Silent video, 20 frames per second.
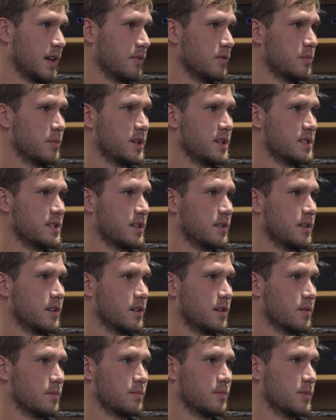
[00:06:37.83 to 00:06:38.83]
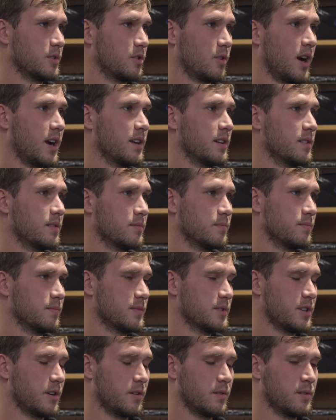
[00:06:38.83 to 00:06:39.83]
Everybody's in there grinding.
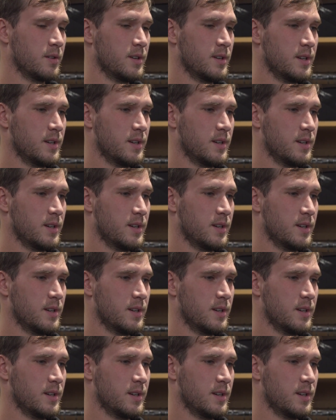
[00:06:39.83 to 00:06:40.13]
So,